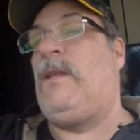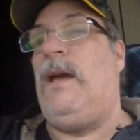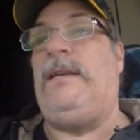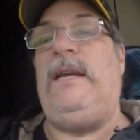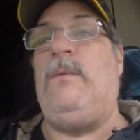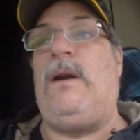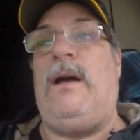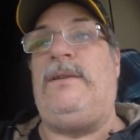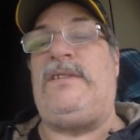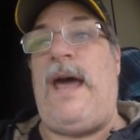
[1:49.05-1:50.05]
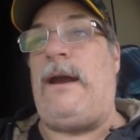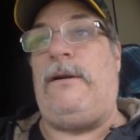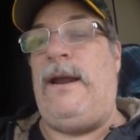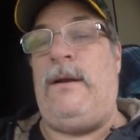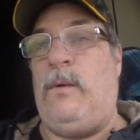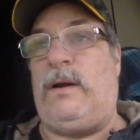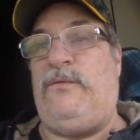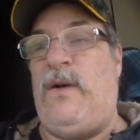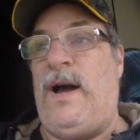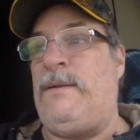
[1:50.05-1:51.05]
I did one on Saturday and it worked
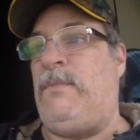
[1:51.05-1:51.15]
fine,